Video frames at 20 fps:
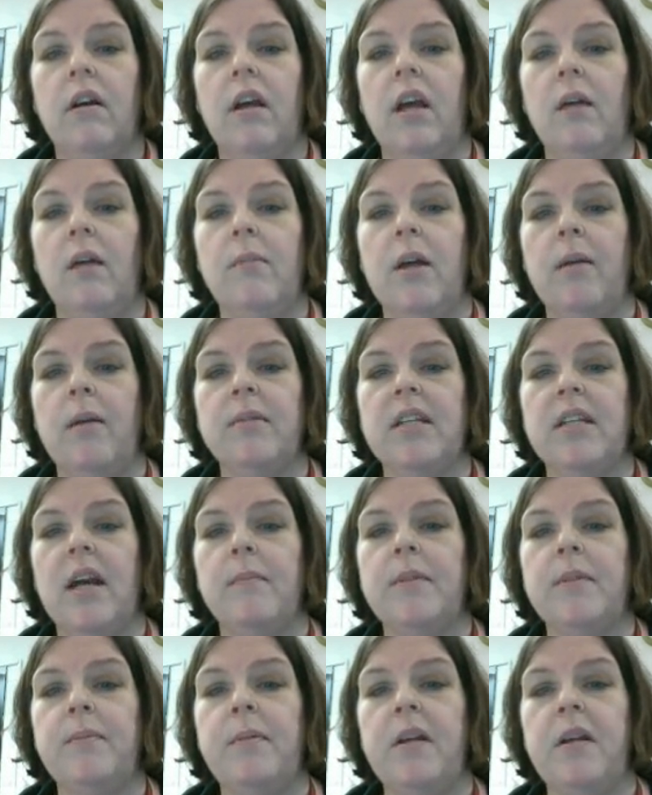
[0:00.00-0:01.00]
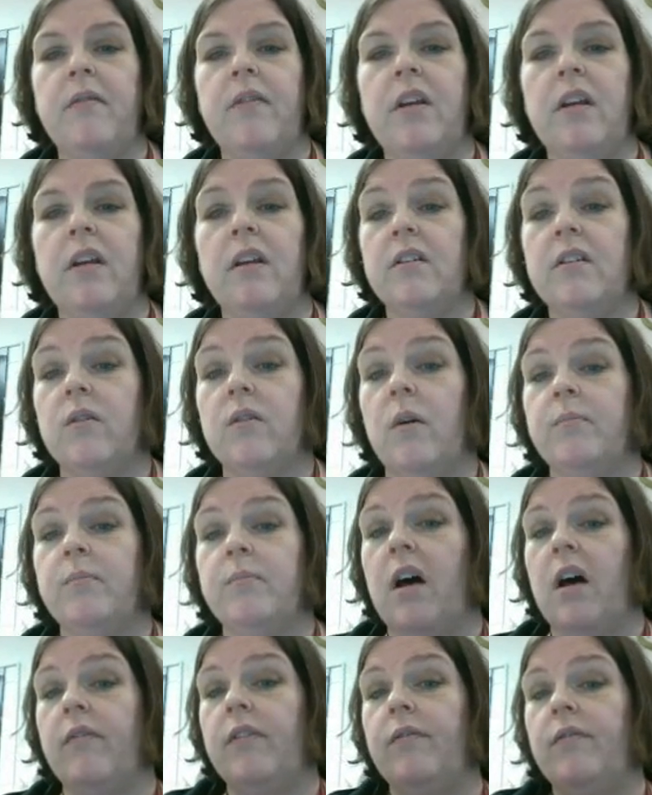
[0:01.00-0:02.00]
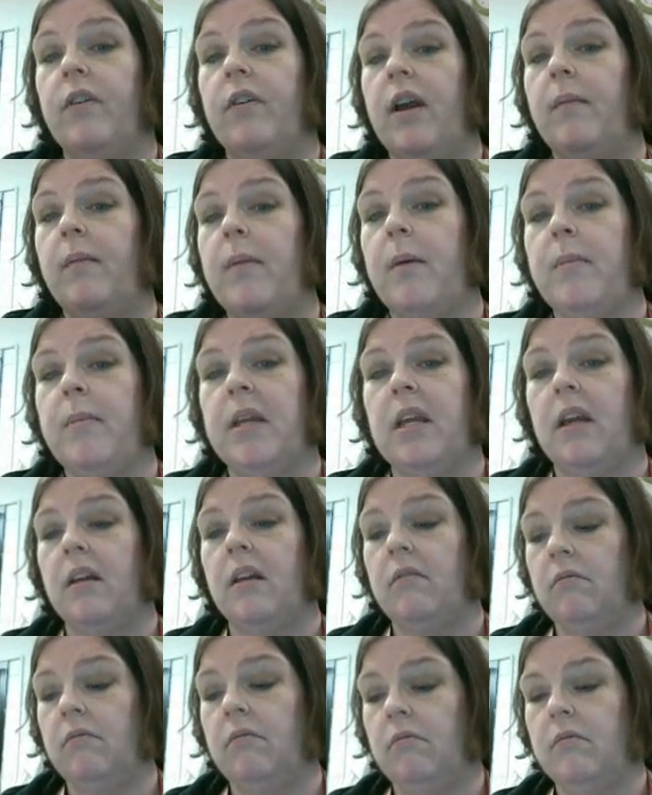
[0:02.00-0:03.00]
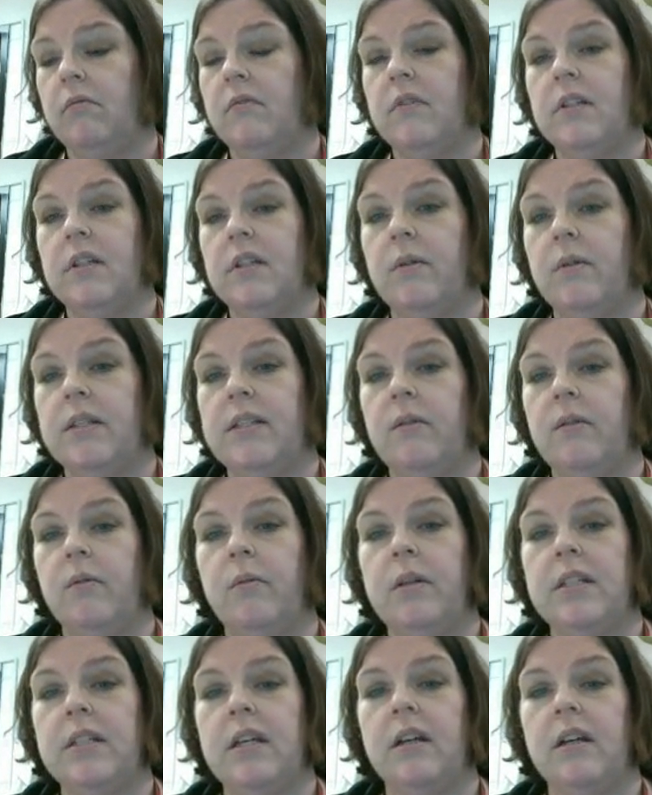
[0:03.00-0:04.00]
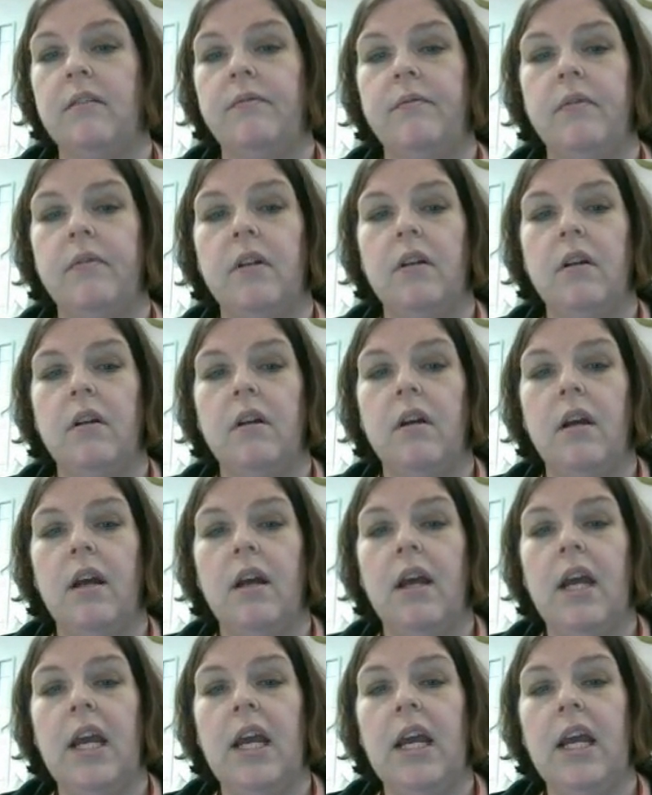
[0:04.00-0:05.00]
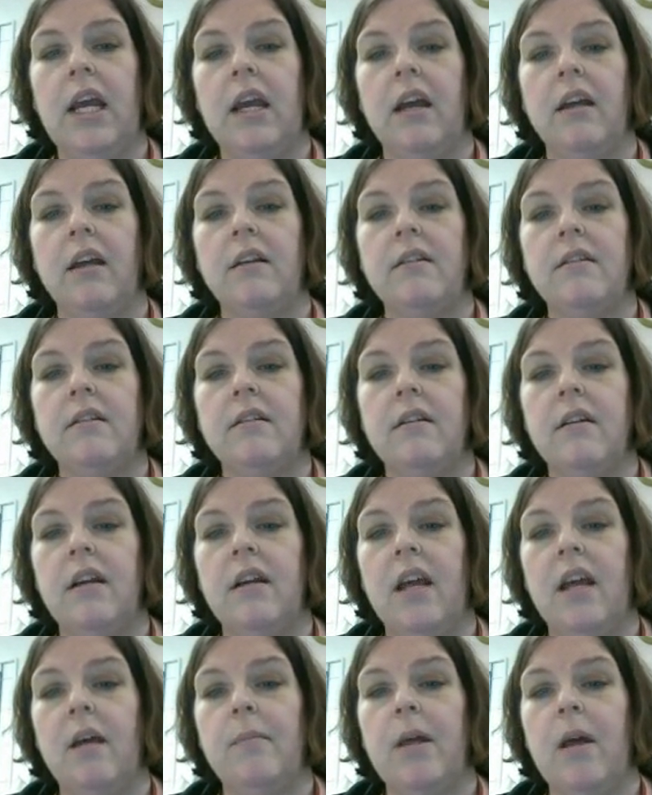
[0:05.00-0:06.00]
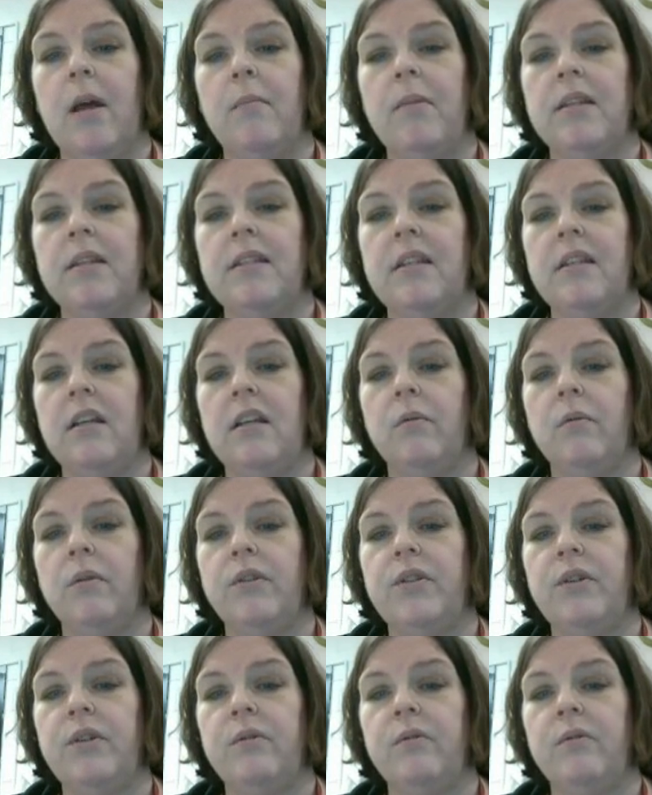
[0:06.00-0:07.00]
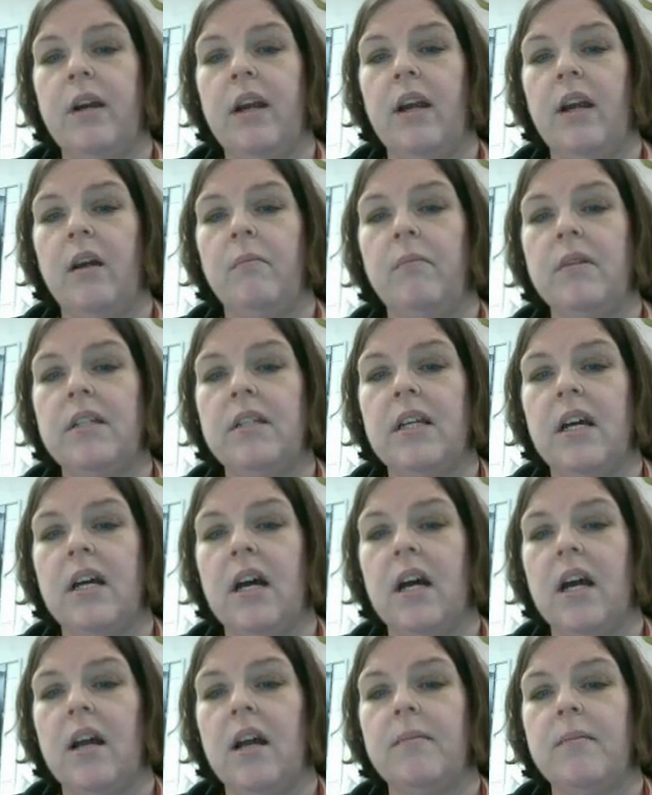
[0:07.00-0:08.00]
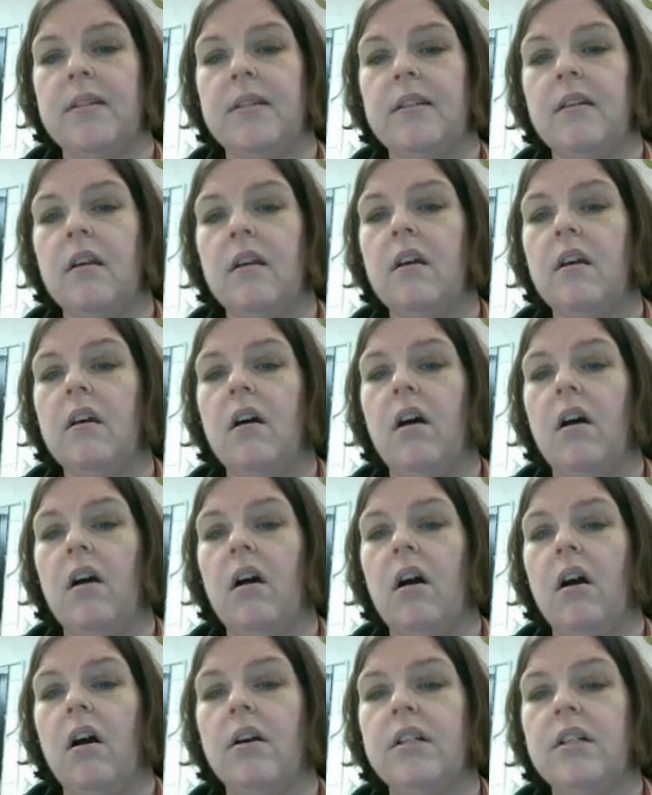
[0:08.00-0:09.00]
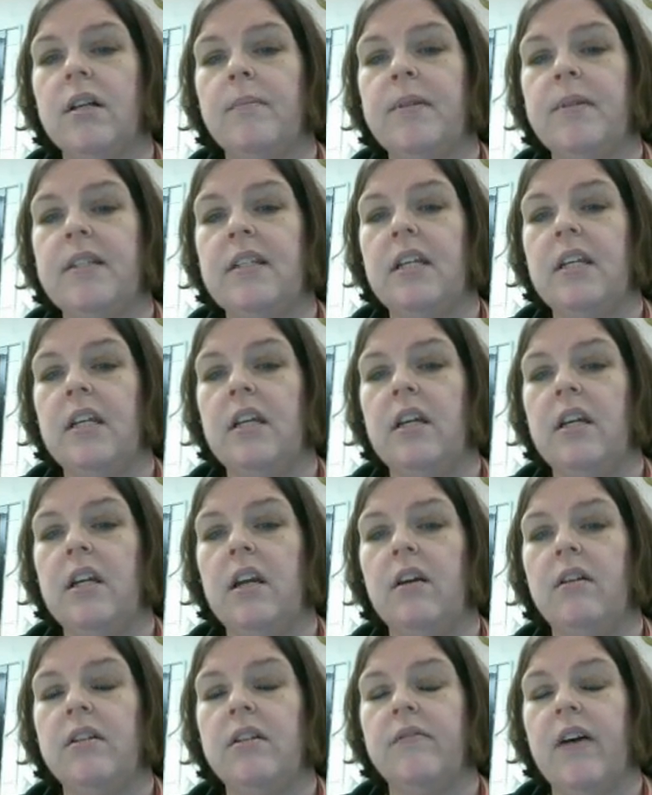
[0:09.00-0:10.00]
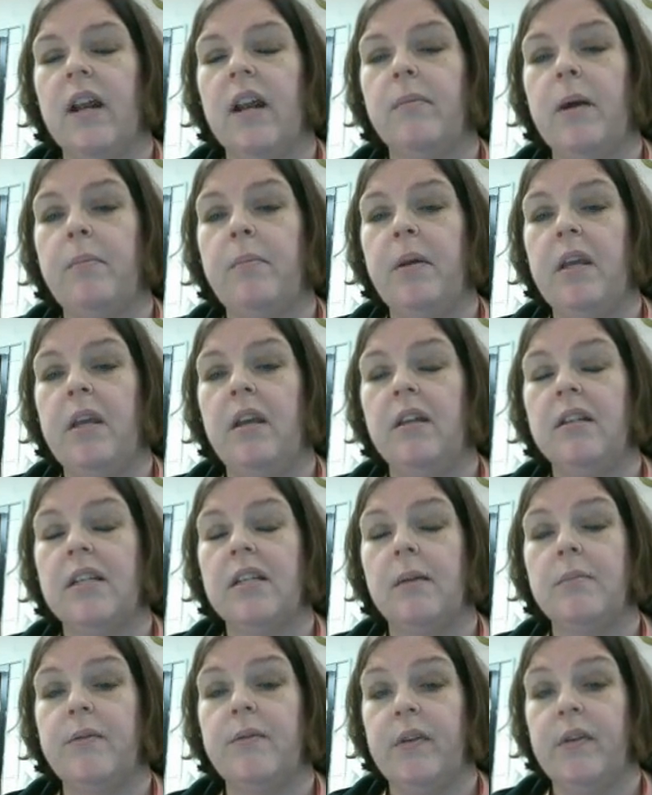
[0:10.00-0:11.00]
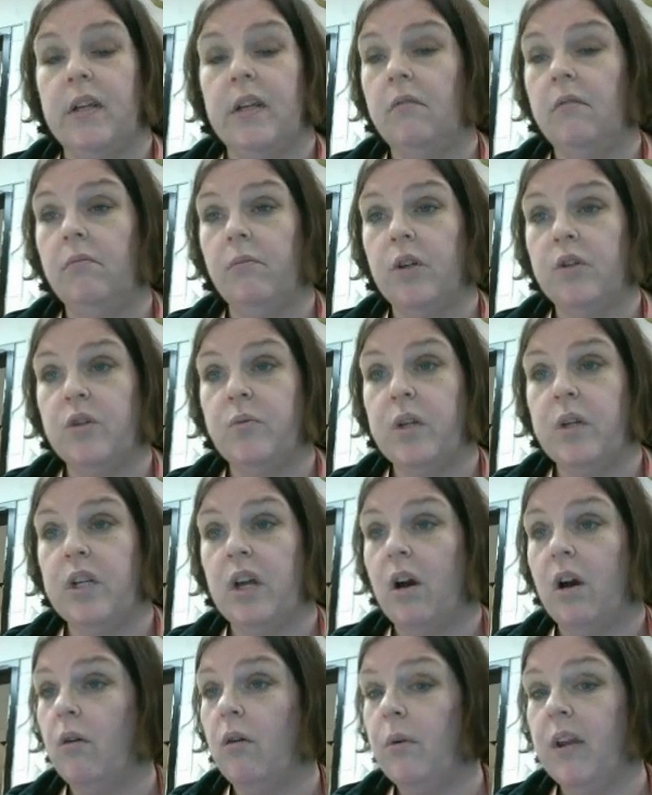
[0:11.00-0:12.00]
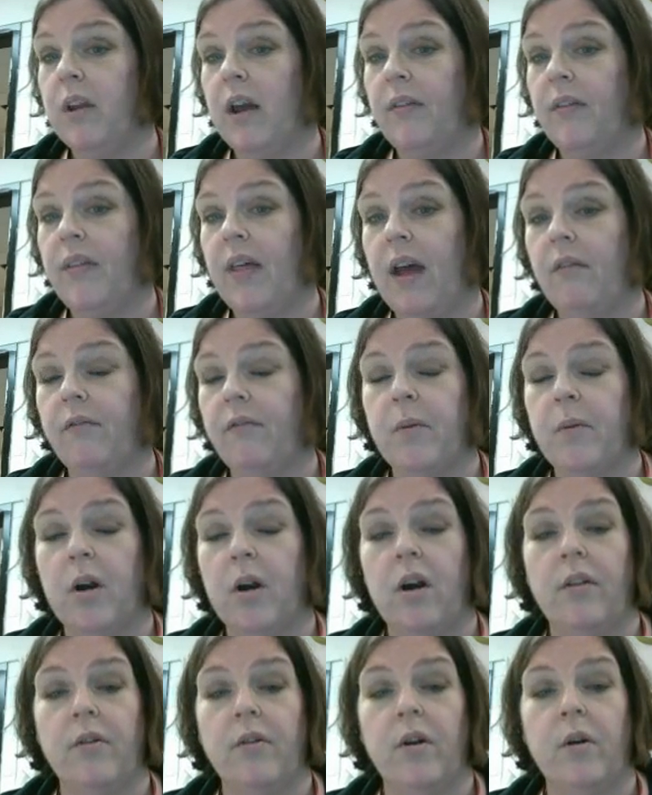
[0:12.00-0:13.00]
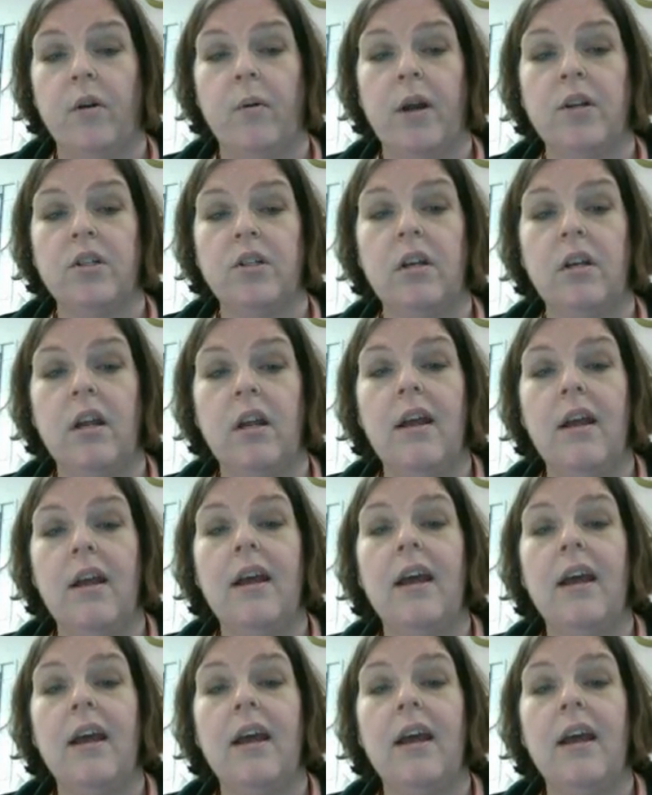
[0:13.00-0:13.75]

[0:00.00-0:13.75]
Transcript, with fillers: MM times PV, so I'm solving for MM again, so we see what we did, and MM is equal to M times R times T divided by P times V, which we know. We got that from our other equation.